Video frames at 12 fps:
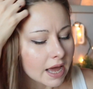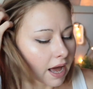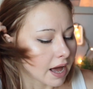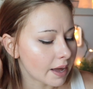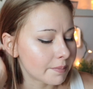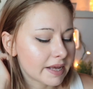
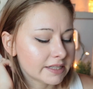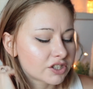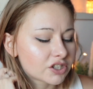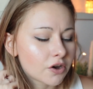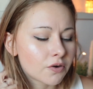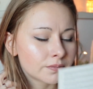And
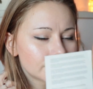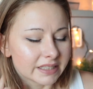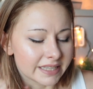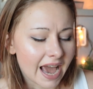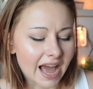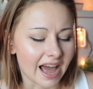so,
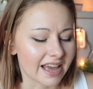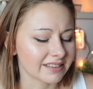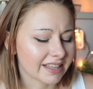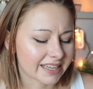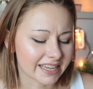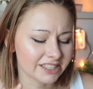yeah,
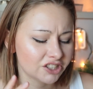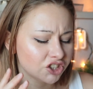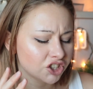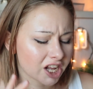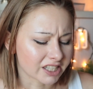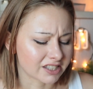it's
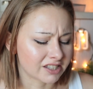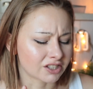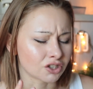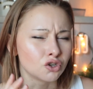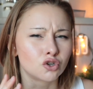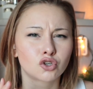just
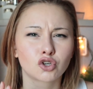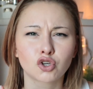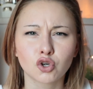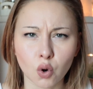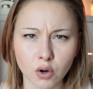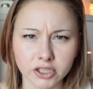this
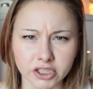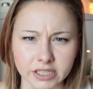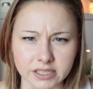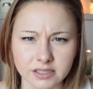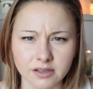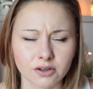
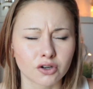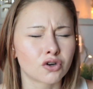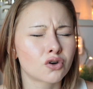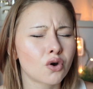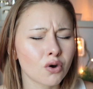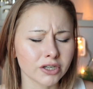gorgeous,
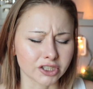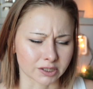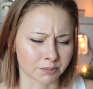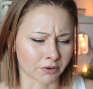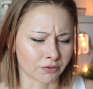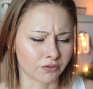gorgeous
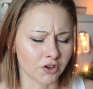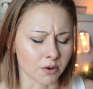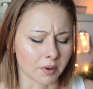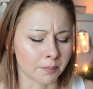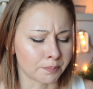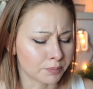
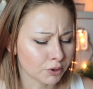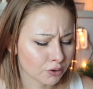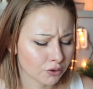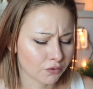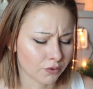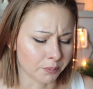perfume, a
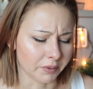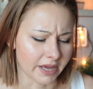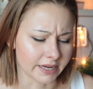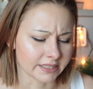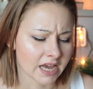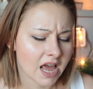beautiful
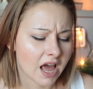blend.